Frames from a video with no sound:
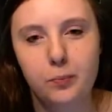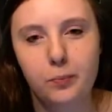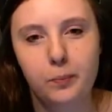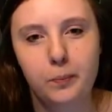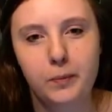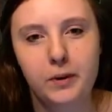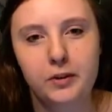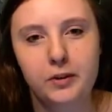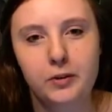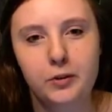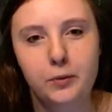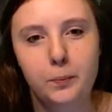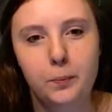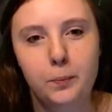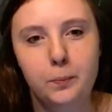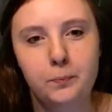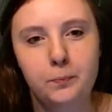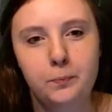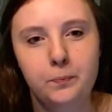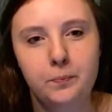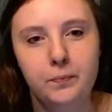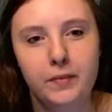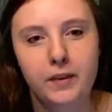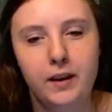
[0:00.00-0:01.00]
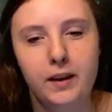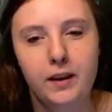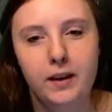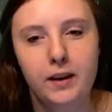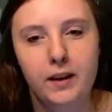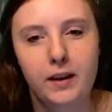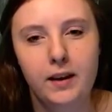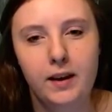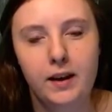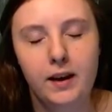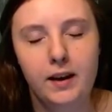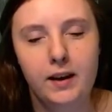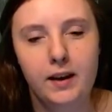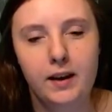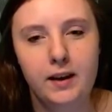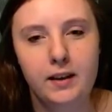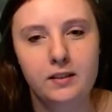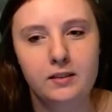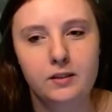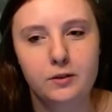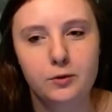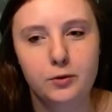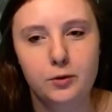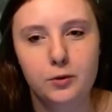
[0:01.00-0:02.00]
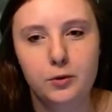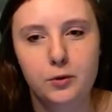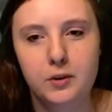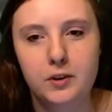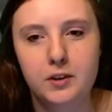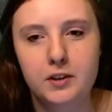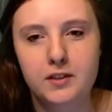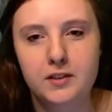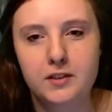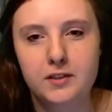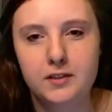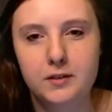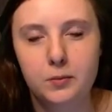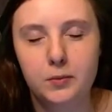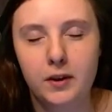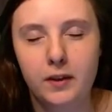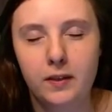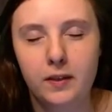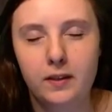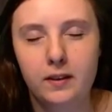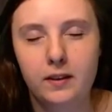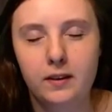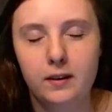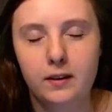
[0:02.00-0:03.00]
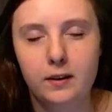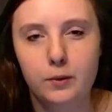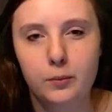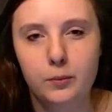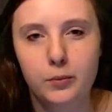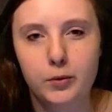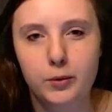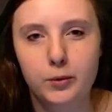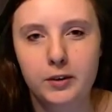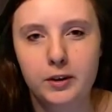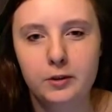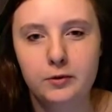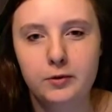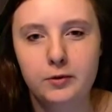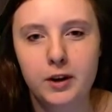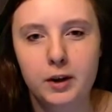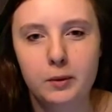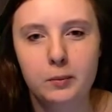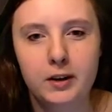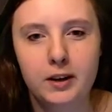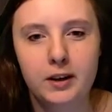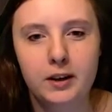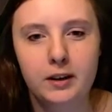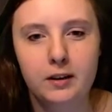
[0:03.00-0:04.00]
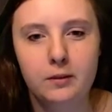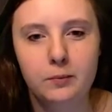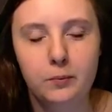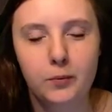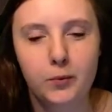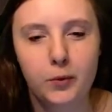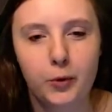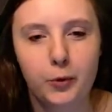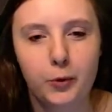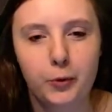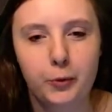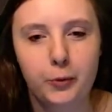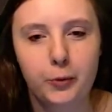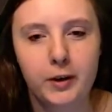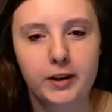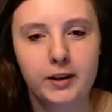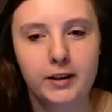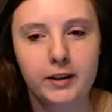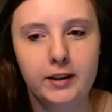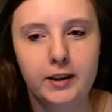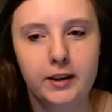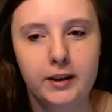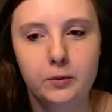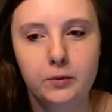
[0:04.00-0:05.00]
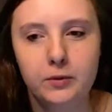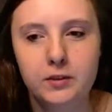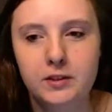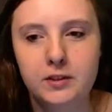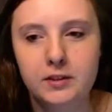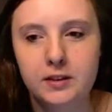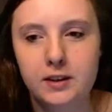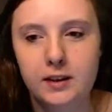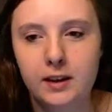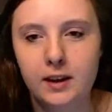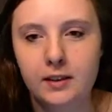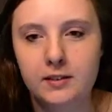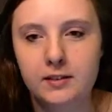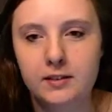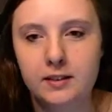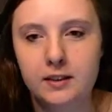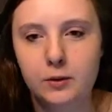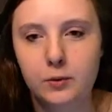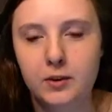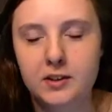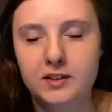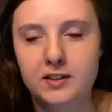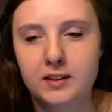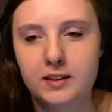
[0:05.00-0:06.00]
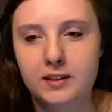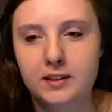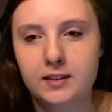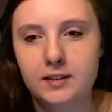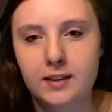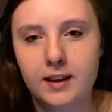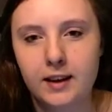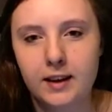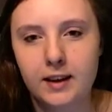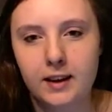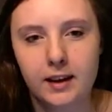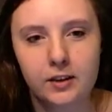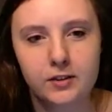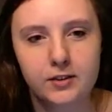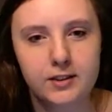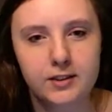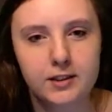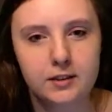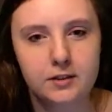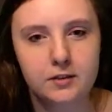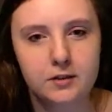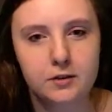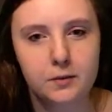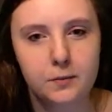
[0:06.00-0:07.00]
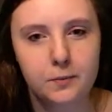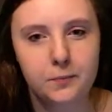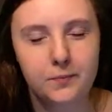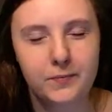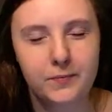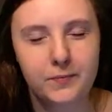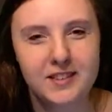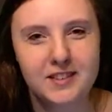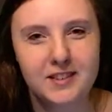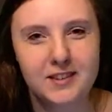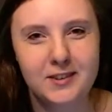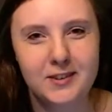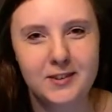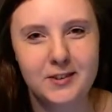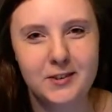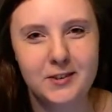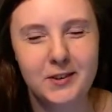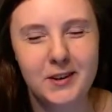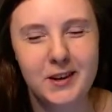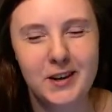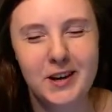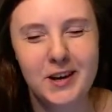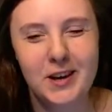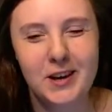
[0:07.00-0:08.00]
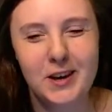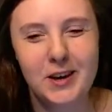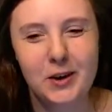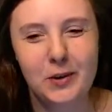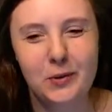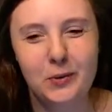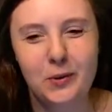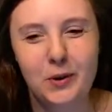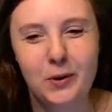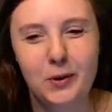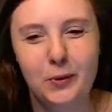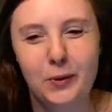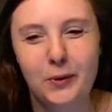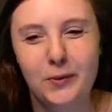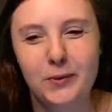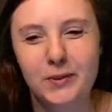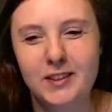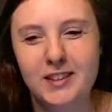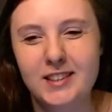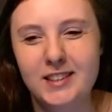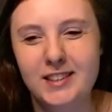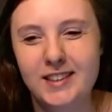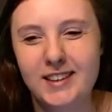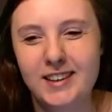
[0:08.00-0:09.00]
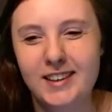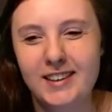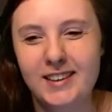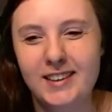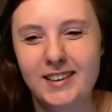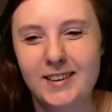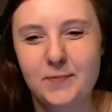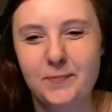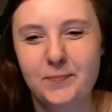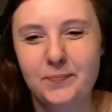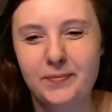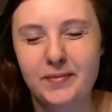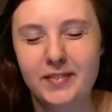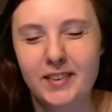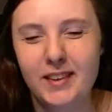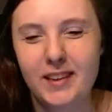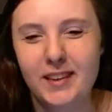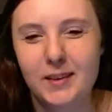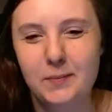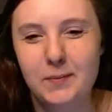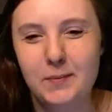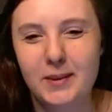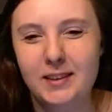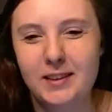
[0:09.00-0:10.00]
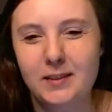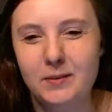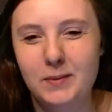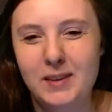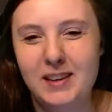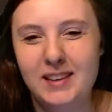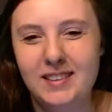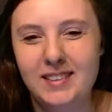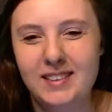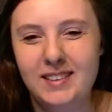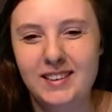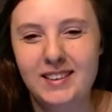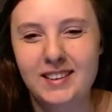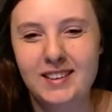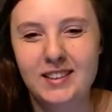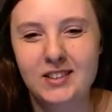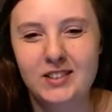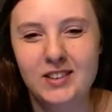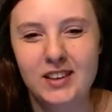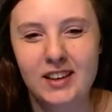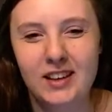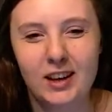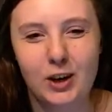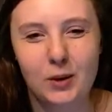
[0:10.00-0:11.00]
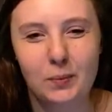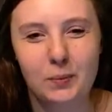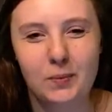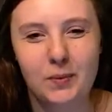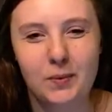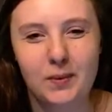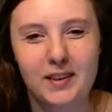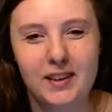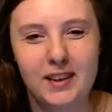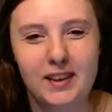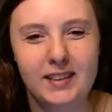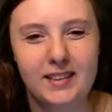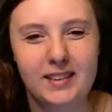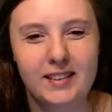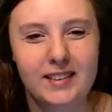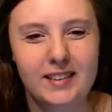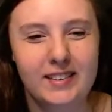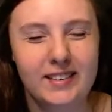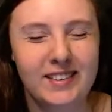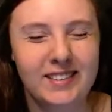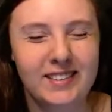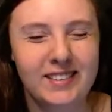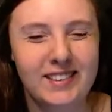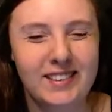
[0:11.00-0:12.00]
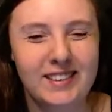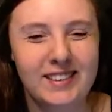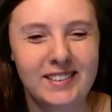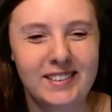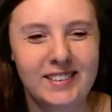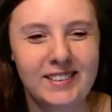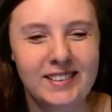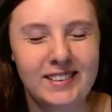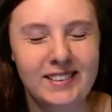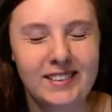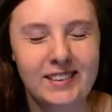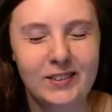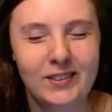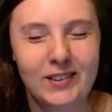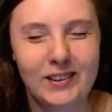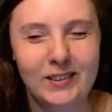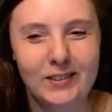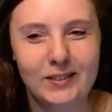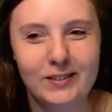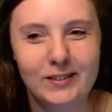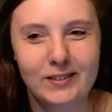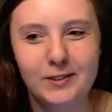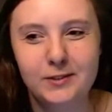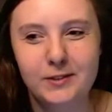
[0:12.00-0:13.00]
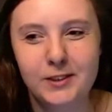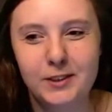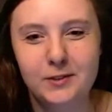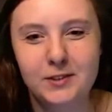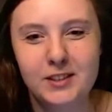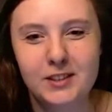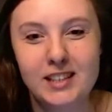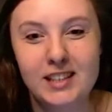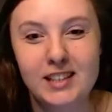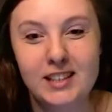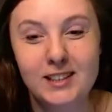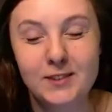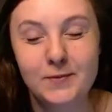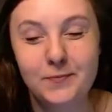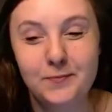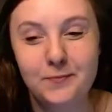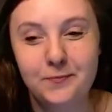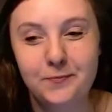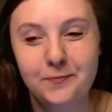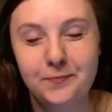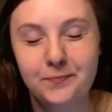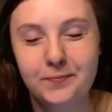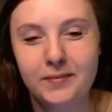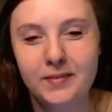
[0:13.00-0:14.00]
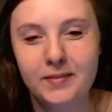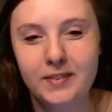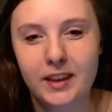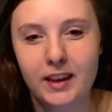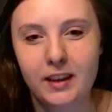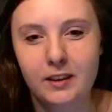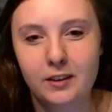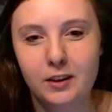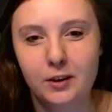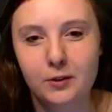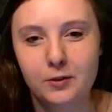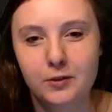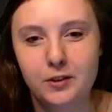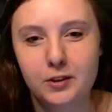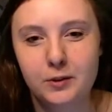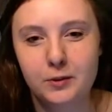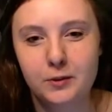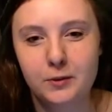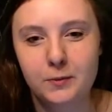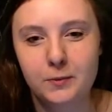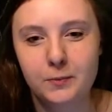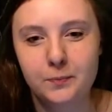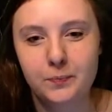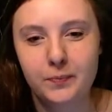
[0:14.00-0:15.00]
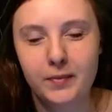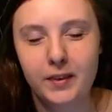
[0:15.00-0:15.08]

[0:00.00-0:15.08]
bedroom. He is, of course, with the Bruning family right now, seeing as he was at the daycare center. So we won't meet little Jacob yet until around 15 in the afternoon,